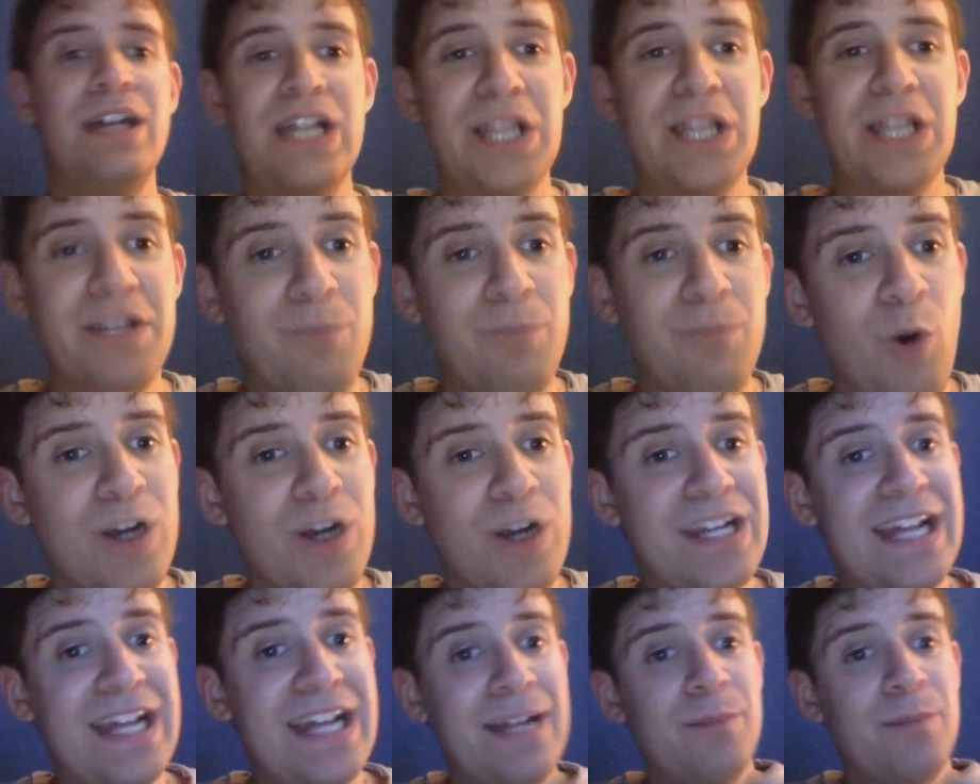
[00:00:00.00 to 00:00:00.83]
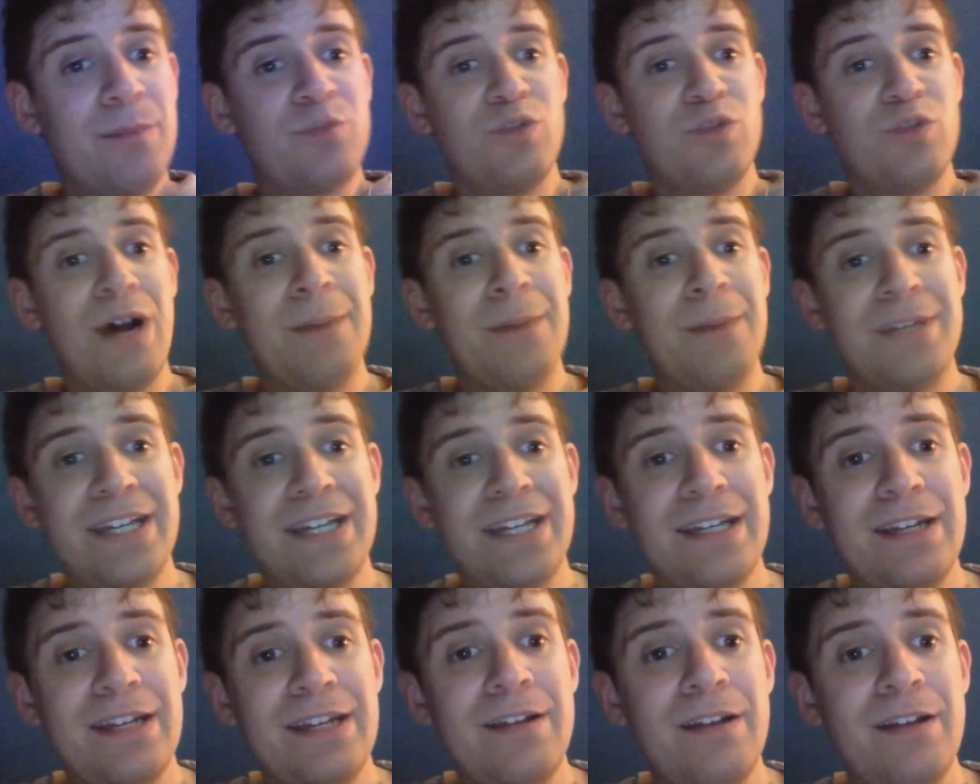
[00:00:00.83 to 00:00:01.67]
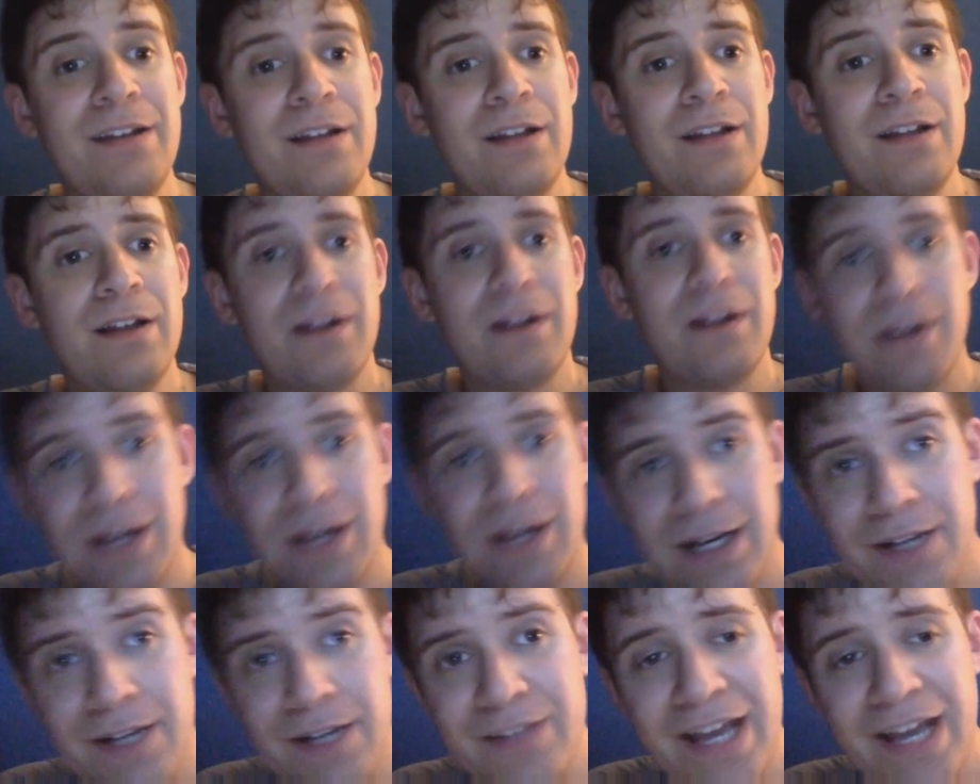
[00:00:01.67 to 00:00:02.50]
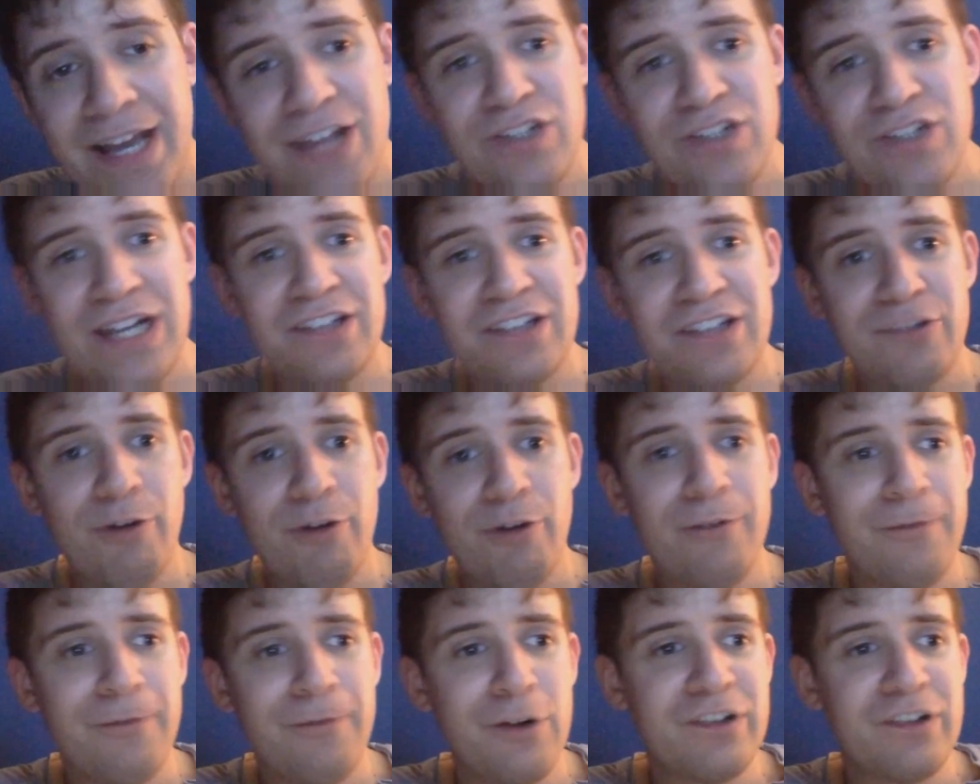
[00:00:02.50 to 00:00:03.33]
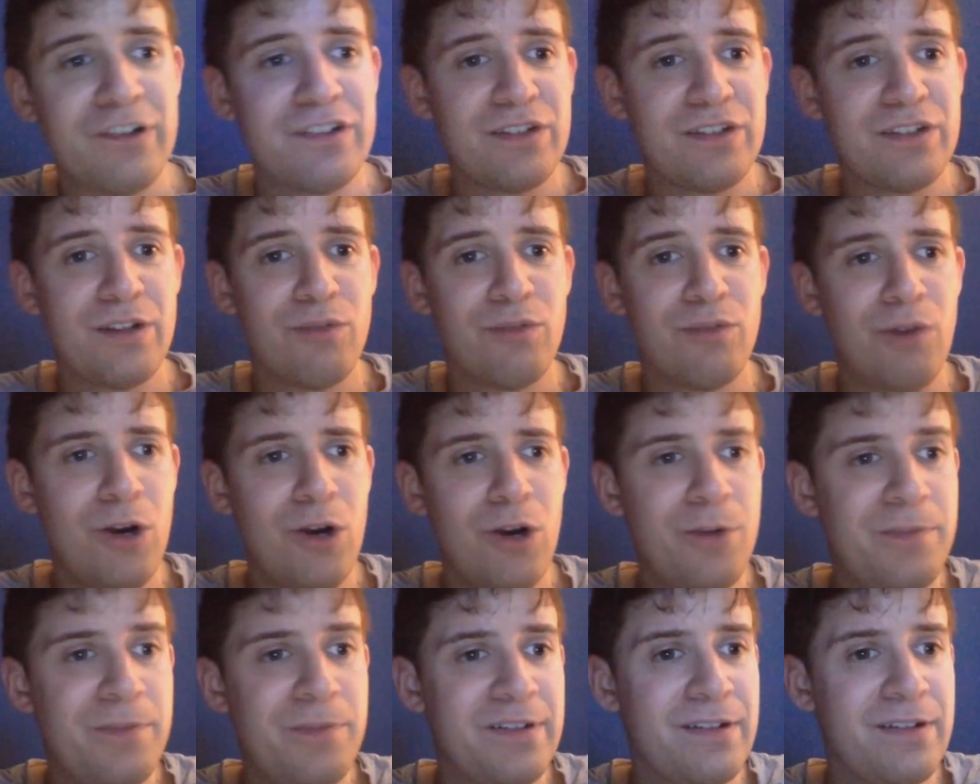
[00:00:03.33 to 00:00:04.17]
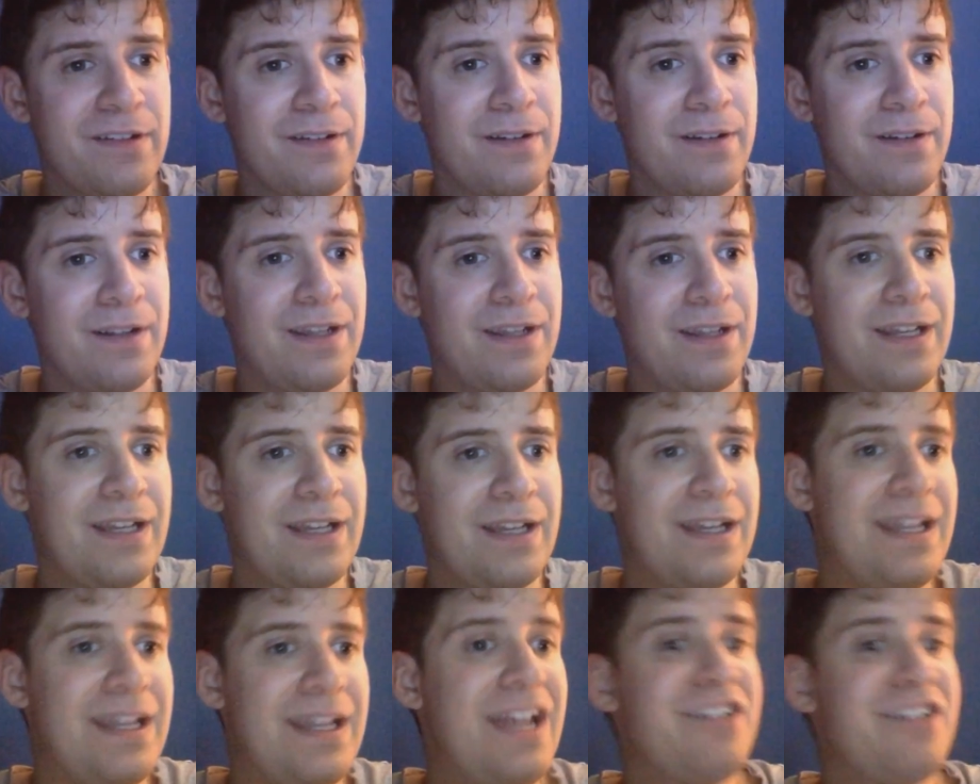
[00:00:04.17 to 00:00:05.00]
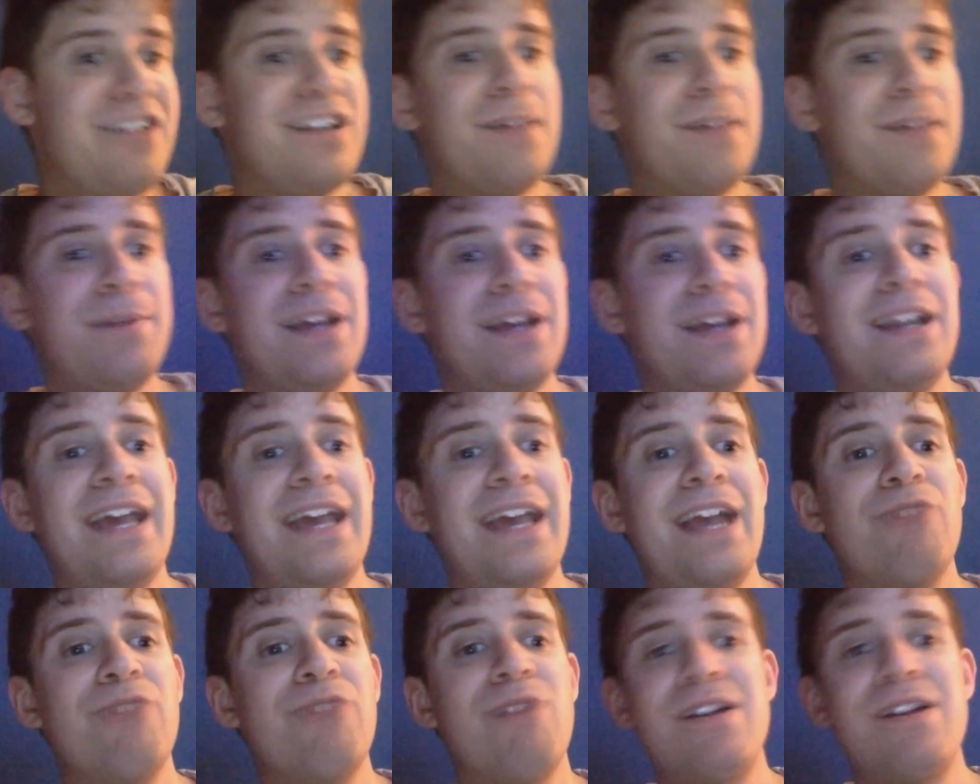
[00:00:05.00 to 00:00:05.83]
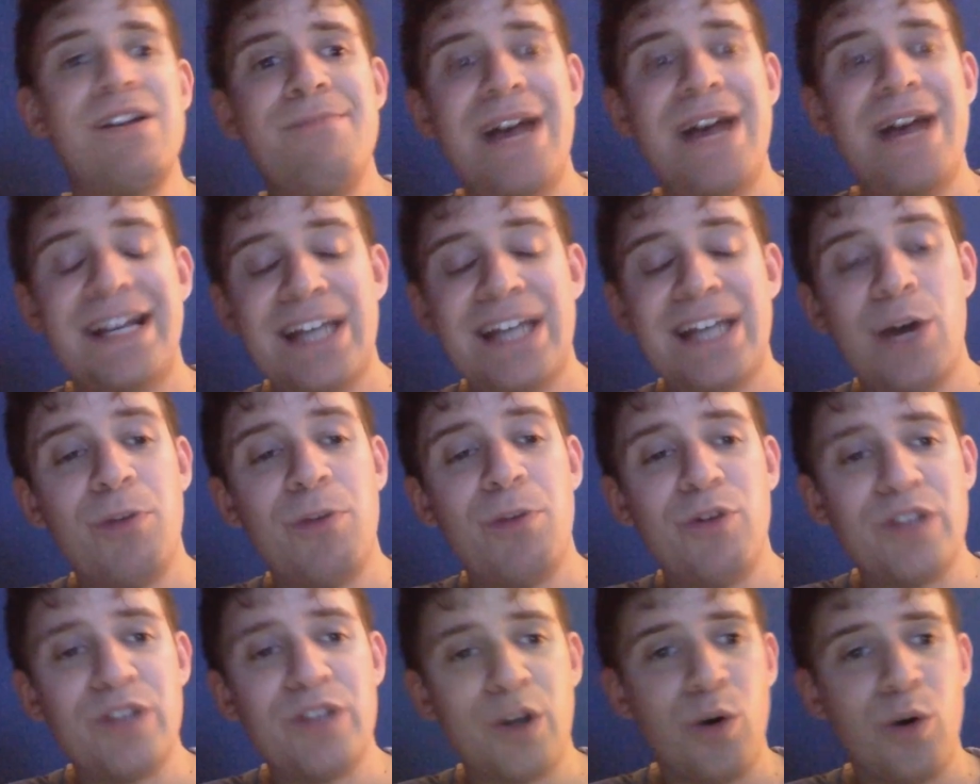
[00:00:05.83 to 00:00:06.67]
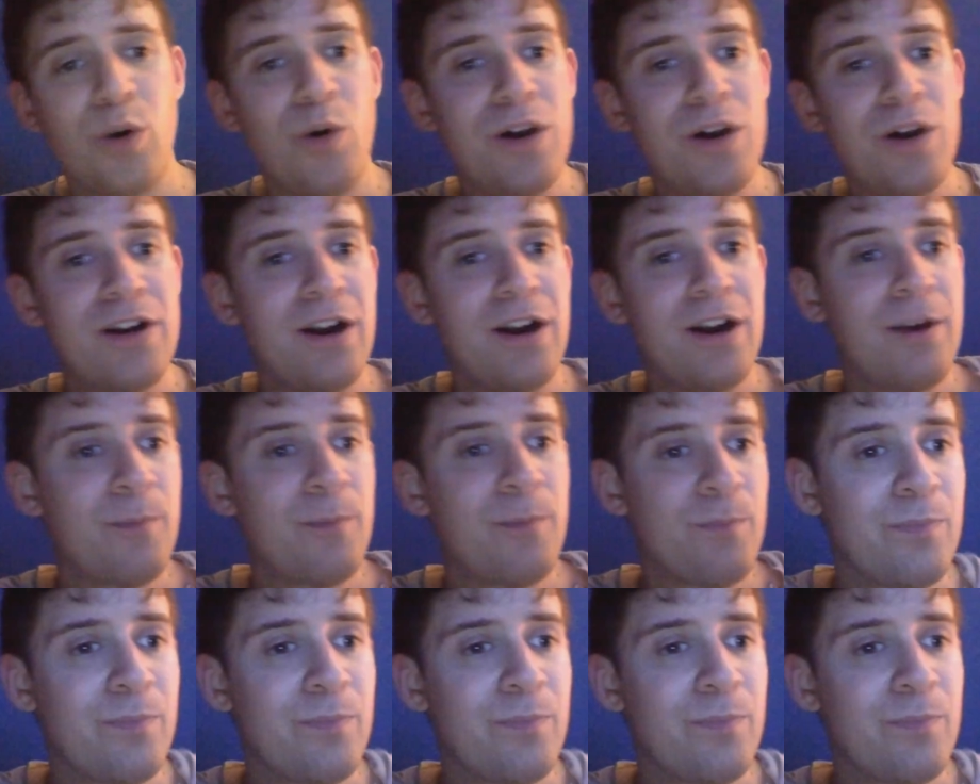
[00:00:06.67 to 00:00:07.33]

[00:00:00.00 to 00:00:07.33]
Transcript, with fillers: Liv Morgan ended up drop kicking uh, Nia Jax throw first into the ropes, and then she ended up hitting a running back elbow in the corner.